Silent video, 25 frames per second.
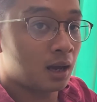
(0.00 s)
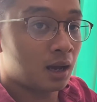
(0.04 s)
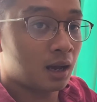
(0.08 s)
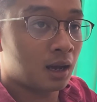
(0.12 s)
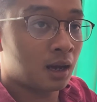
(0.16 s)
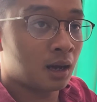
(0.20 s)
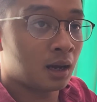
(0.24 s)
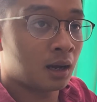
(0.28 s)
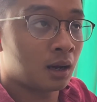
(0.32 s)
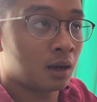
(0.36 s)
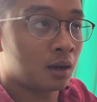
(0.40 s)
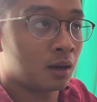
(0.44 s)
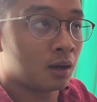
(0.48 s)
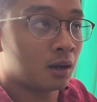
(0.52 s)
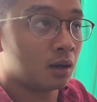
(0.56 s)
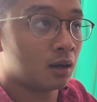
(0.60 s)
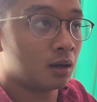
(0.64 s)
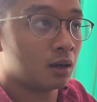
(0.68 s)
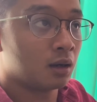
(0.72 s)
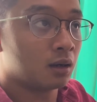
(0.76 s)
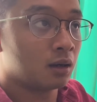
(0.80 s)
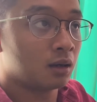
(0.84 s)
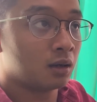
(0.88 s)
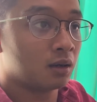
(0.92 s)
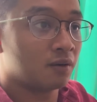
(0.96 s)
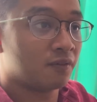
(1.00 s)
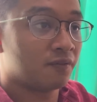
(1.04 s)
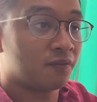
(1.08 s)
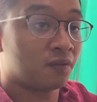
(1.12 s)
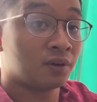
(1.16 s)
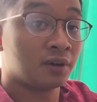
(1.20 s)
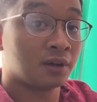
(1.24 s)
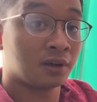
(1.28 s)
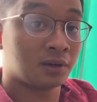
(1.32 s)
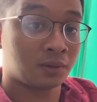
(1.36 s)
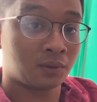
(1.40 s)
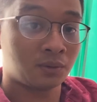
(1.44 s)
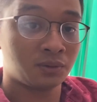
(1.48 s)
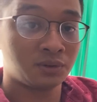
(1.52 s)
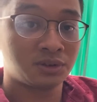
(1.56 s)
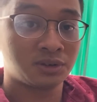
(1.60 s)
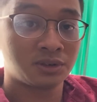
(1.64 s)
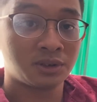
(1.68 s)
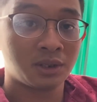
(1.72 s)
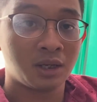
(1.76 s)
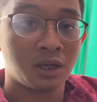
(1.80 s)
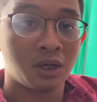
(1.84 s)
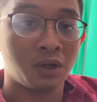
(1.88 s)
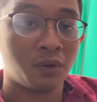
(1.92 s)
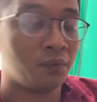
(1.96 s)
for the codes,
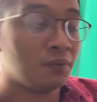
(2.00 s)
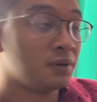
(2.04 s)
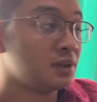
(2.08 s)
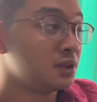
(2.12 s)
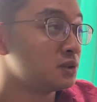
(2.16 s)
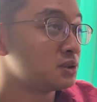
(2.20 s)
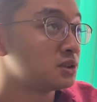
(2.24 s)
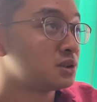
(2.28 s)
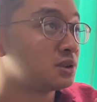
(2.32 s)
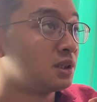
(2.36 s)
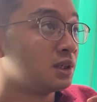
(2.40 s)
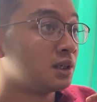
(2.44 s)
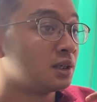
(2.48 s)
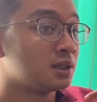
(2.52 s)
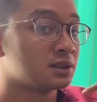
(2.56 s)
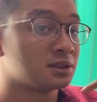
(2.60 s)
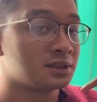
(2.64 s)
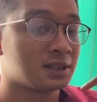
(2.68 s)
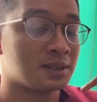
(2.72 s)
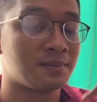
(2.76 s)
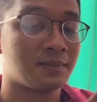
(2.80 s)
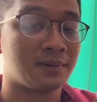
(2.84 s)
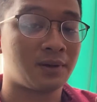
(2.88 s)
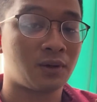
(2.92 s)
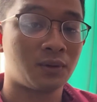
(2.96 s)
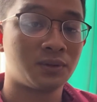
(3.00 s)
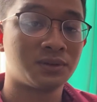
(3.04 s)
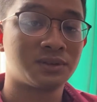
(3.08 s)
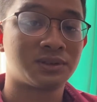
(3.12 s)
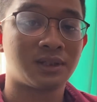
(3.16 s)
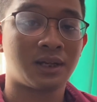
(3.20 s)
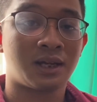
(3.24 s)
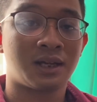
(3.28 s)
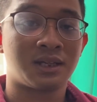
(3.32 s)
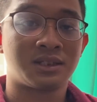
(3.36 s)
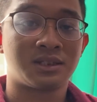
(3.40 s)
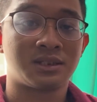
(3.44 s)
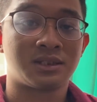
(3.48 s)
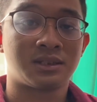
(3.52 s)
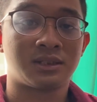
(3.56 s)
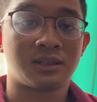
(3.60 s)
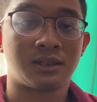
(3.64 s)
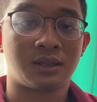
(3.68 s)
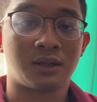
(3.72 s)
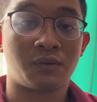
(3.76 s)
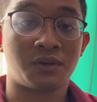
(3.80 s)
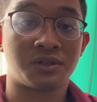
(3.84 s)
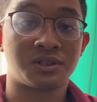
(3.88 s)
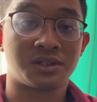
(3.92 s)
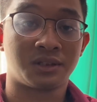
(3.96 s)
we use the same codes as
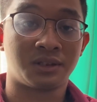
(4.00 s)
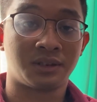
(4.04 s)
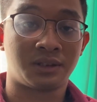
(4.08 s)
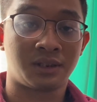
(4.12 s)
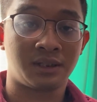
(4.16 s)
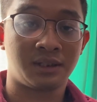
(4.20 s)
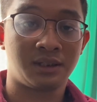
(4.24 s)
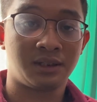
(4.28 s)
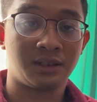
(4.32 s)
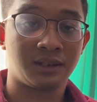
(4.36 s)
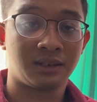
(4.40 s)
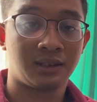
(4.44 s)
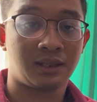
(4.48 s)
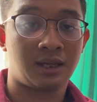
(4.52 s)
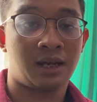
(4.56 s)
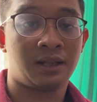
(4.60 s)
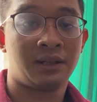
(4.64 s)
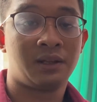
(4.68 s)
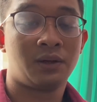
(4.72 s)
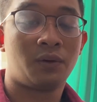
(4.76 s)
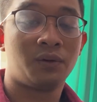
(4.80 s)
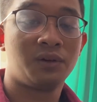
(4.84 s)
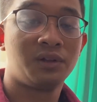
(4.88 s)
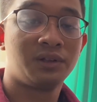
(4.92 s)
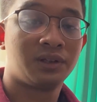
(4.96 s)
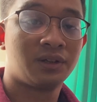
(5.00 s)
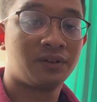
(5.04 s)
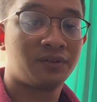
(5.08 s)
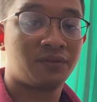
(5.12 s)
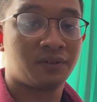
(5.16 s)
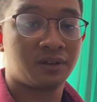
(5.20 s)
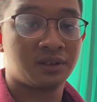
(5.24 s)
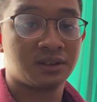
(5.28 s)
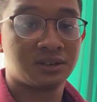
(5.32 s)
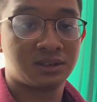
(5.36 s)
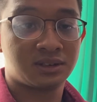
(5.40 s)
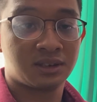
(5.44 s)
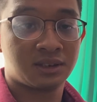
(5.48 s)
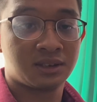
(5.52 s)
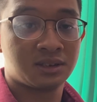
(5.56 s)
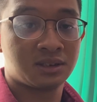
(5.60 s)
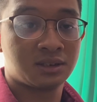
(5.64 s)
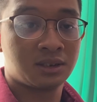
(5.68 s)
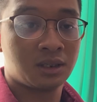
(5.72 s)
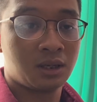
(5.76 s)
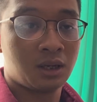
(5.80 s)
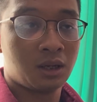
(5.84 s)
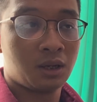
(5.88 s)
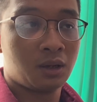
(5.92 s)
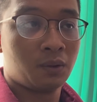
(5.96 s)
question 3, and the only difference is
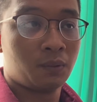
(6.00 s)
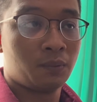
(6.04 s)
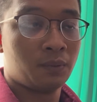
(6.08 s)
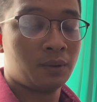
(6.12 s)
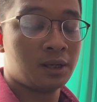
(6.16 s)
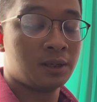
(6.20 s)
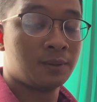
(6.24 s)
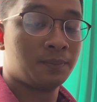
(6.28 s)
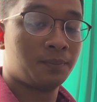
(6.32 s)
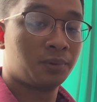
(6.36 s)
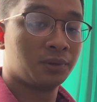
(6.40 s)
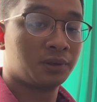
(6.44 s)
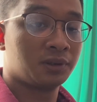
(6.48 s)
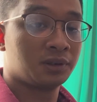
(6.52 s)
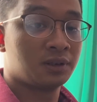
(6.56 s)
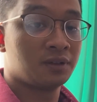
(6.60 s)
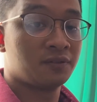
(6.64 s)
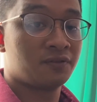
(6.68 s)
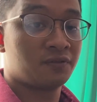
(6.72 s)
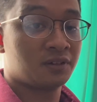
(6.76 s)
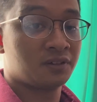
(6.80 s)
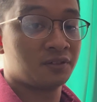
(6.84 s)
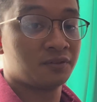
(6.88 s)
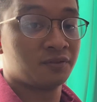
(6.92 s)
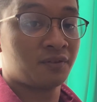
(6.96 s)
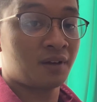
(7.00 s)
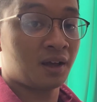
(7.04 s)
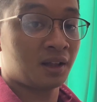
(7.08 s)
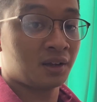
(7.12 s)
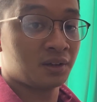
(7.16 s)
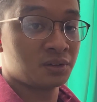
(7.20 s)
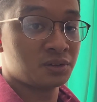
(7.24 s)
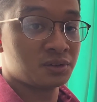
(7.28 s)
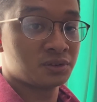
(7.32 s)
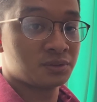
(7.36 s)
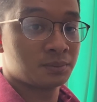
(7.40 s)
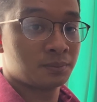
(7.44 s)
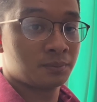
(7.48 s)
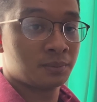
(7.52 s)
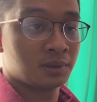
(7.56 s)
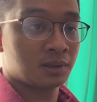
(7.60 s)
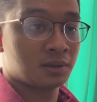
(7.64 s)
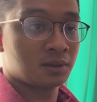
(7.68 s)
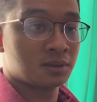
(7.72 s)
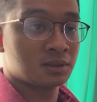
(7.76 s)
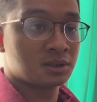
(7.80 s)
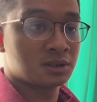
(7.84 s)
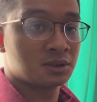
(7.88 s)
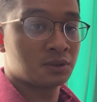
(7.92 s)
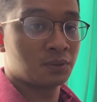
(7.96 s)
we inputted different values
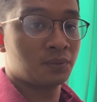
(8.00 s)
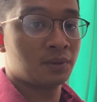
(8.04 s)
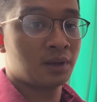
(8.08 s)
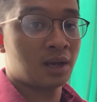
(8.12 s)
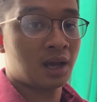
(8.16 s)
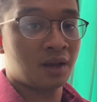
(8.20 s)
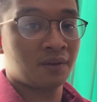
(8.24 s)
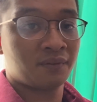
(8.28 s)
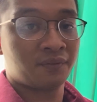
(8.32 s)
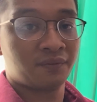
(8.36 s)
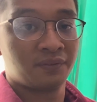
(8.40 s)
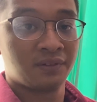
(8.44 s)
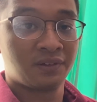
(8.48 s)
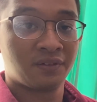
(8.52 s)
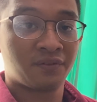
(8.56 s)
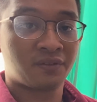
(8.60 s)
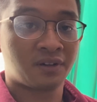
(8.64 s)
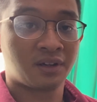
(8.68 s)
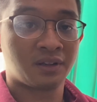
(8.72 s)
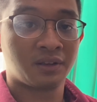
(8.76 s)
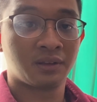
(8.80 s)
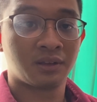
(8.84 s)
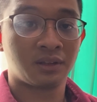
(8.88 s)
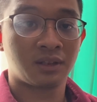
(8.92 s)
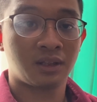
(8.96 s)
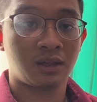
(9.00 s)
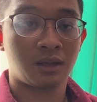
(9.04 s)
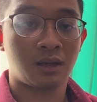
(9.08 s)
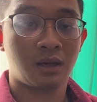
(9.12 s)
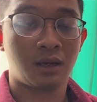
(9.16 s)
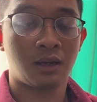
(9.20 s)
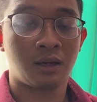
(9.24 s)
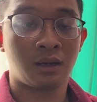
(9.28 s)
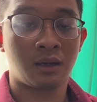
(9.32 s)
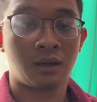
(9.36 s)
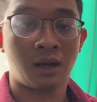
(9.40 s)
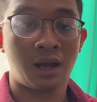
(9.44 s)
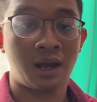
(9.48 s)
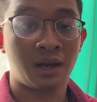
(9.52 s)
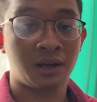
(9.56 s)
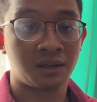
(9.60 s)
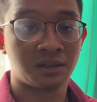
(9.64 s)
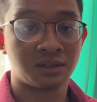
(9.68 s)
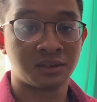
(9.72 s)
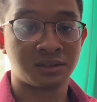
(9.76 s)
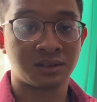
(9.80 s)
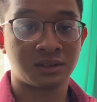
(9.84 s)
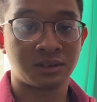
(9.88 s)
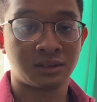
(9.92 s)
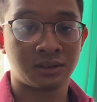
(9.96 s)
because we have different
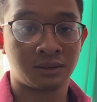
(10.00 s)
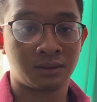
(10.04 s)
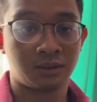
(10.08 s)
angles.